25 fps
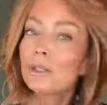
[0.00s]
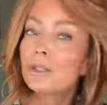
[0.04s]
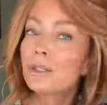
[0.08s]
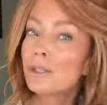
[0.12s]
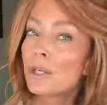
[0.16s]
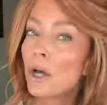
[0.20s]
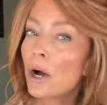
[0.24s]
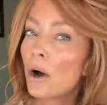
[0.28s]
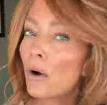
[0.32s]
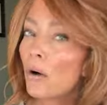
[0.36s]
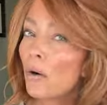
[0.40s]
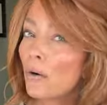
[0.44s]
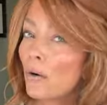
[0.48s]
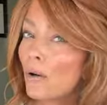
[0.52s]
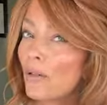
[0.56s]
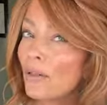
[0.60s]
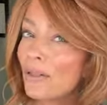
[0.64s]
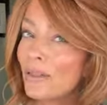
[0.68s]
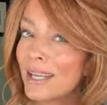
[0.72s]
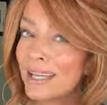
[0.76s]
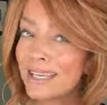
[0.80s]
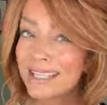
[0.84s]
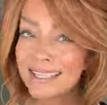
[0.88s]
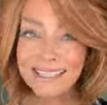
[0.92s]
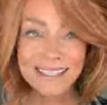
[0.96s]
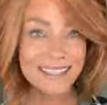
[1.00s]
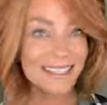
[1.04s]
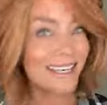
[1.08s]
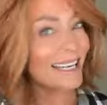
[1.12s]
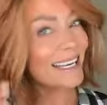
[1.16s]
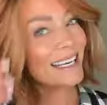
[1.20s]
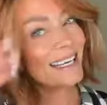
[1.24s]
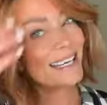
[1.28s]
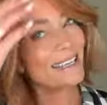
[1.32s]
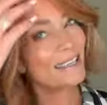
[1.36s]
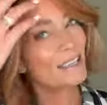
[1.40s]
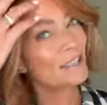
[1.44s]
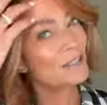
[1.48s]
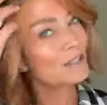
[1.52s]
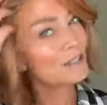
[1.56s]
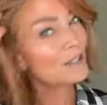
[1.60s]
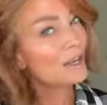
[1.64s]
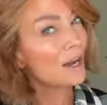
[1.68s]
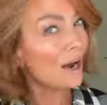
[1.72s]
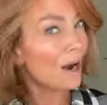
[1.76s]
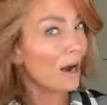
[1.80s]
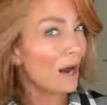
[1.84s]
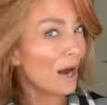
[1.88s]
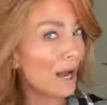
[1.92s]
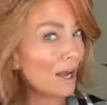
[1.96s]
So this
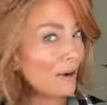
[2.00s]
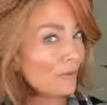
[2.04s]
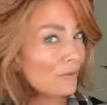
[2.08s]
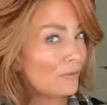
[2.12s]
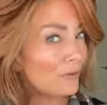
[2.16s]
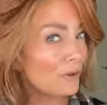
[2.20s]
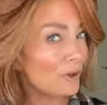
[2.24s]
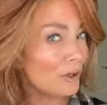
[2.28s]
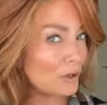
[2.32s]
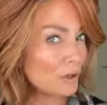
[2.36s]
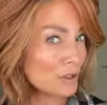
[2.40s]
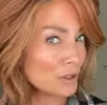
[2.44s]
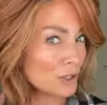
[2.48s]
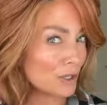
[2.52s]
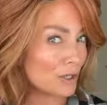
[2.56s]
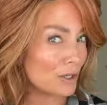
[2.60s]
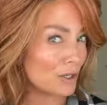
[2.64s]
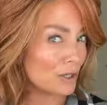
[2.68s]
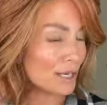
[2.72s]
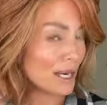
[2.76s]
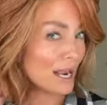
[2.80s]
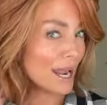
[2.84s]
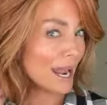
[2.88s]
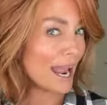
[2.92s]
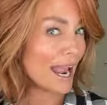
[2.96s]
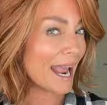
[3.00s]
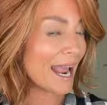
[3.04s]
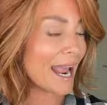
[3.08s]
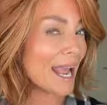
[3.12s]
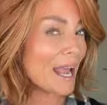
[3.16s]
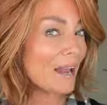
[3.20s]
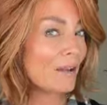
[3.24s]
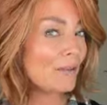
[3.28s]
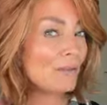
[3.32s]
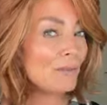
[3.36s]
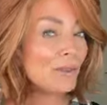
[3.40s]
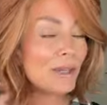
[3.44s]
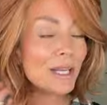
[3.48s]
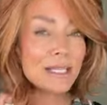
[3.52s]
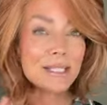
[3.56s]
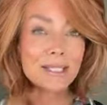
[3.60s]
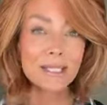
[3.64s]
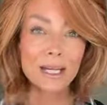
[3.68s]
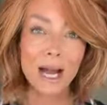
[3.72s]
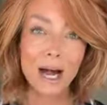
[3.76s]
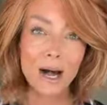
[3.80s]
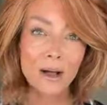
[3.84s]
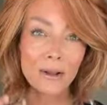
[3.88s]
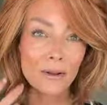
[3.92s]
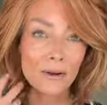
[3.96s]
is unfiltered and
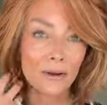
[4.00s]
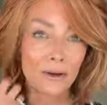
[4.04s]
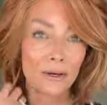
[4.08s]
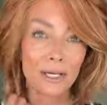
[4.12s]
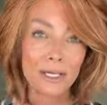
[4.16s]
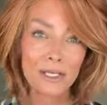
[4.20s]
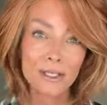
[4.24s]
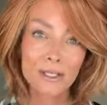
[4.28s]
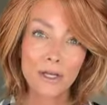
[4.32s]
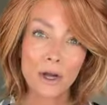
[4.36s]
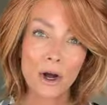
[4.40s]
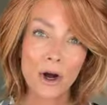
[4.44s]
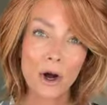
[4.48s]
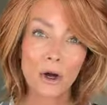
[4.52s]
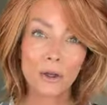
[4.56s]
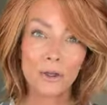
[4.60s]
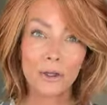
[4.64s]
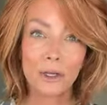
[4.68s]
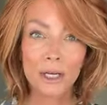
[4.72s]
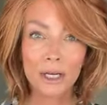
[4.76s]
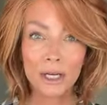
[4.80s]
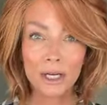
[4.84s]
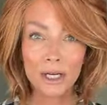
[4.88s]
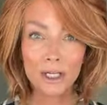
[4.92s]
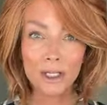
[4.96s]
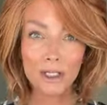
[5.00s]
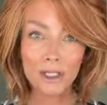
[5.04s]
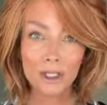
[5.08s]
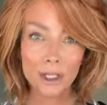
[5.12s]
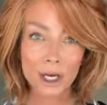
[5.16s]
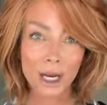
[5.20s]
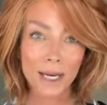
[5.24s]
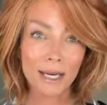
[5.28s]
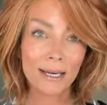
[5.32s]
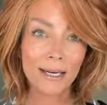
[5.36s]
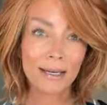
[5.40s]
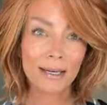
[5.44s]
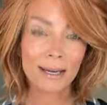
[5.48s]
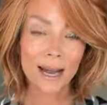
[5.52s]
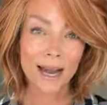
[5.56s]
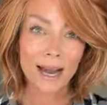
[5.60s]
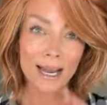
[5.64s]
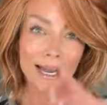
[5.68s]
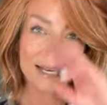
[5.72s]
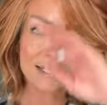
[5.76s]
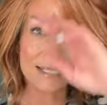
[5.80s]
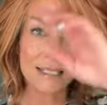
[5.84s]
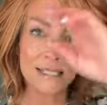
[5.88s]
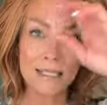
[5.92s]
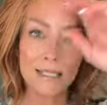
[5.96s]
this color is called Shaded
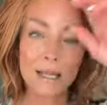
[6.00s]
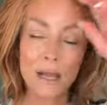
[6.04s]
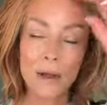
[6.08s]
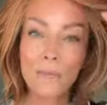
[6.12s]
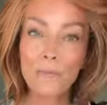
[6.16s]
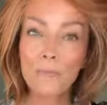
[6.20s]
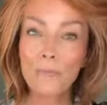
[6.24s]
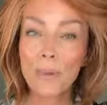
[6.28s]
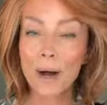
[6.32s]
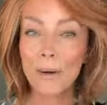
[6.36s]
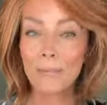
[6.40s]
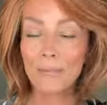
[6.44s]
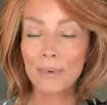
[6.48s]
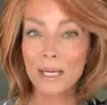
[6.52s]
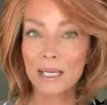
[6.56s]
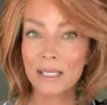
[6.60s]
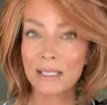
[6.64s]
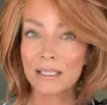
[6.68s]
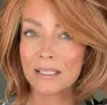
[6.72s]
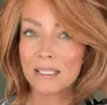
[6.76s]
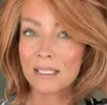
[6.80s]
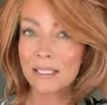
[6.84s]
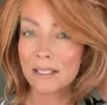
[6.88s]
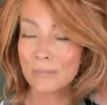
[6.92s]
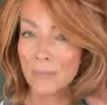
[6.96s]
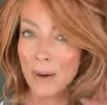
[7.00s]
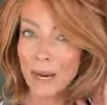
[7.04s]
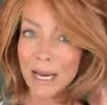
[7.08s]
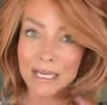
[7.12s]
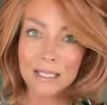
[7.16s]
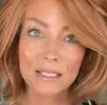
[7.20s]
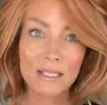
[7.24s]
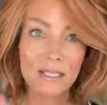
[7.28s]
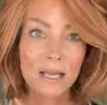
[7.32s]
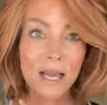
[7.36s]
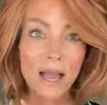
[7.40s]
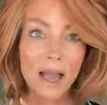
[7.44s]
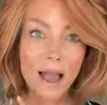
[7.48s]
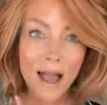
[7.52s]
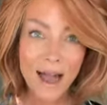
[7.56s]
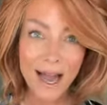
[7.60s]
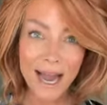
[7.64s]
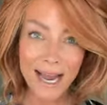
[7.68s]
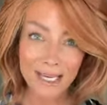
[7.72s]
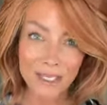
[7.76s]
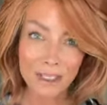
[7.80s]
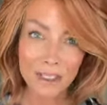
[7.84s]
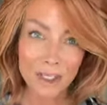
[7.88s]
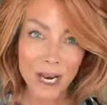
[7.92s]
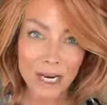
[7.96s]
Ice Pumpkin Spice.
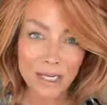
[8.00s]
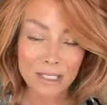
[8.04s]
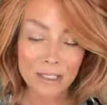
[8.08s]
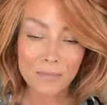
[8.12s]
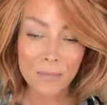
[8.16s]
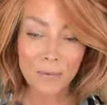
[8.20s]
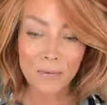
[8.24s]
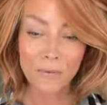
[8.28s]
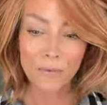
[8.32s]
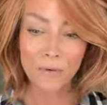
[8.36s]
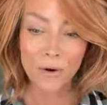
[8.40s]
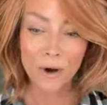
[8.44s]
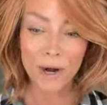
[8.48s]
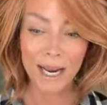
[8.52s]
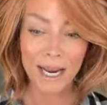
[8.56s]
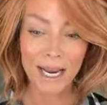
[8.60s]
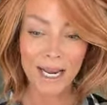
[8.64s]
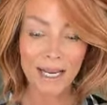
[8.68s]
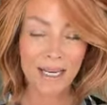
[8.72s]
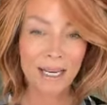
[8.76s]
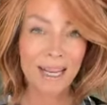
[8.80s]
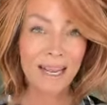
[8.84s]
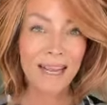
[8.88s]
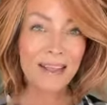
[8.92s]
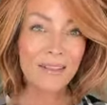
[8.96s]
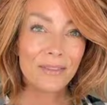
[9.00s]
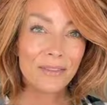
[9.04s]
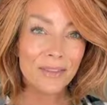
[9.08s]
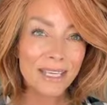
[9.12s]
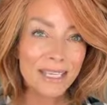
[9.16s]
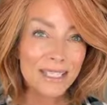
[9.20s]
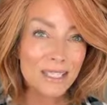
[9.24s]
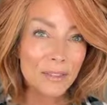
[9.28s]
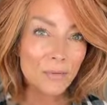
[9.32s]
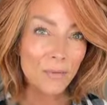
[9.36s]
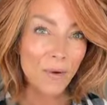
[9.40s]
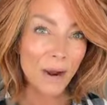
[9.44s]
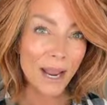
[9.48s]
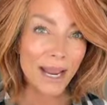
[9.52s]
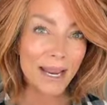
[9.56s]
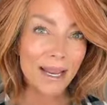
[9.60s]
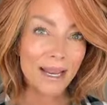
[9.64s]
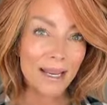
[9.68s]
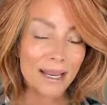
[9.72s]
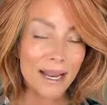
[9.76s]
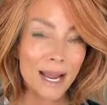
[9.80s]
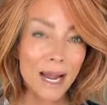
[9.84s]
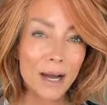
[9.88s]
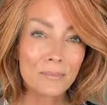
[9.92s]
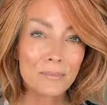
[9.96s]
I checked beforehand. This
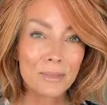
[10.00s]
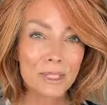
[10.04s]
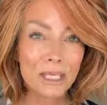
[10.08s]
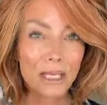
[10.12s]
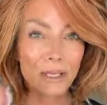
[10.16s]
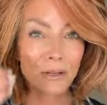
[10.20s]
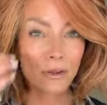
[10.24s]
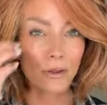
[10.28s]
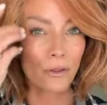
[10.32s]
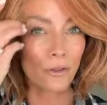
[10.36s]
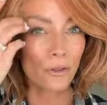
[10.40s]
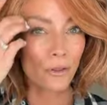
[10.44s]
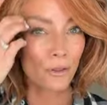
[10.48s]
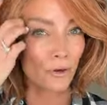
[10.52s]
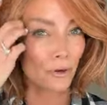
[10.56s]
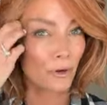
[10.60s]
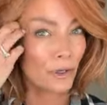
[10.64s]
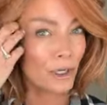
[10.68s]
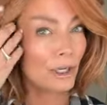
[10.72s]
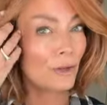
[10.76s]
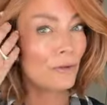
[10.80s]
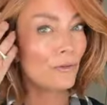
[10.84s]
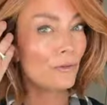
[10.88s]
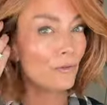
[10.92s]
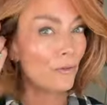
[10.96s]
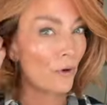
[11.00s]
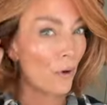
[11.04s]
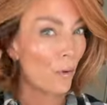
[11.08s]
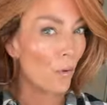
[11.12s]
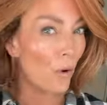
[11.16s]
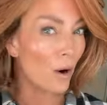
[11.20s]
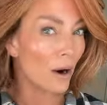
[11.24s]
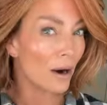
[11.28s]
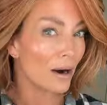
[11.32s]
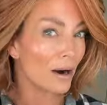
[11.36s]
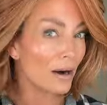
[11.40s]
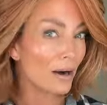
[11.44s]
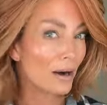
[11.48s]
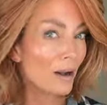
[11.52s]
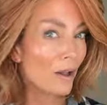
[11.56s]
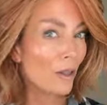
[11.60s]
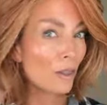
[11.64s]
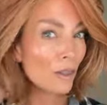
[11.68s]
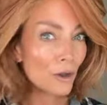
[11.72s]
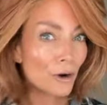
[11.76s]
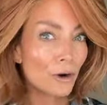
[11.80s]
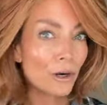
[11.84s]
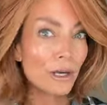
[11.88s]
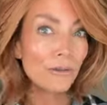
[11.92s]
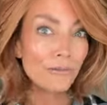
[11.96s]
wig comes in 34,
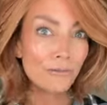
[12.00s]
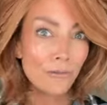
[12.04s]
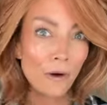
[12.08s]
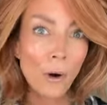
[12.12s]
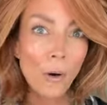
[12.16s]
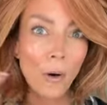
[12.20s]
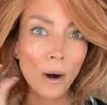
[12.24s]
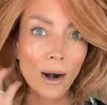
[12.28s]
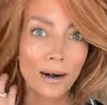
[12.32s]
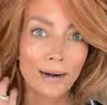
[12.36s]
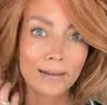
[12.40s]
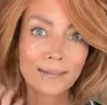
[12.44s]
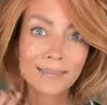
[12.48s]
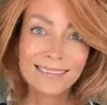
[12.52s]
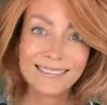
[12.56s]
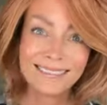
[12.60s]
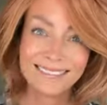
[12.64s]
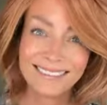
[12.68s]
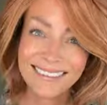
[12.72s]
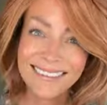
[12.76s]
34